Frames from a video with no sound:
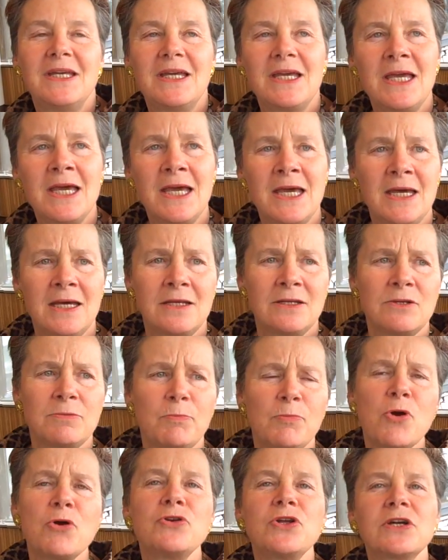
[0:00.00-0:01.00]
and
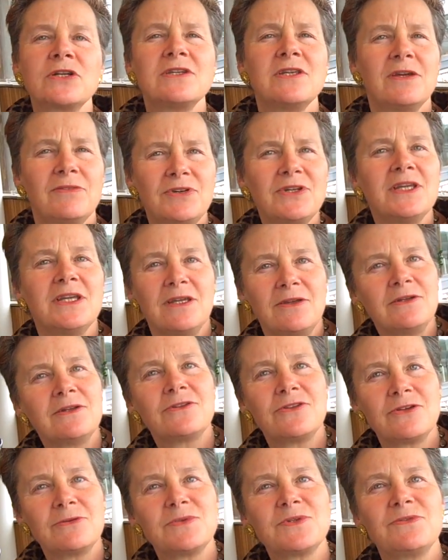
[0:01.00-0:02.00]
productivity in
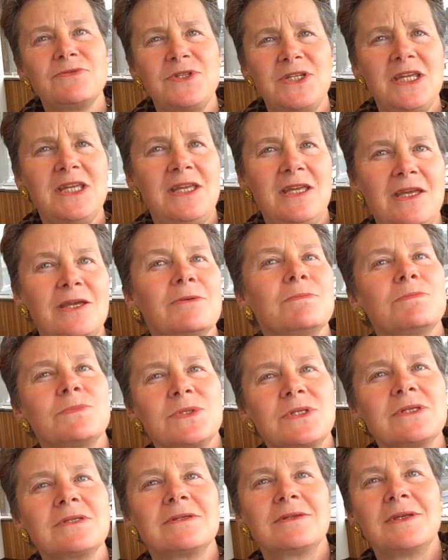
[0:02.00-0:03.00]
terms of
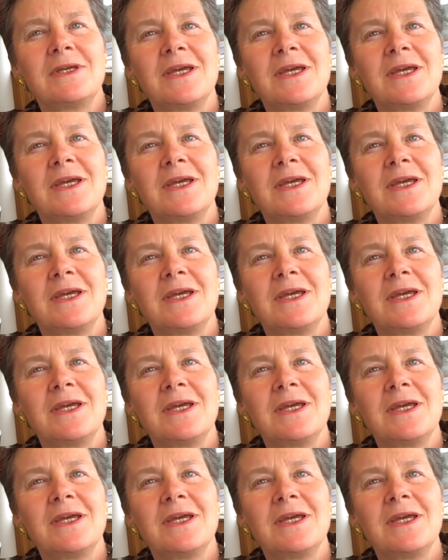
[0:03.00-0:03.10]
teams.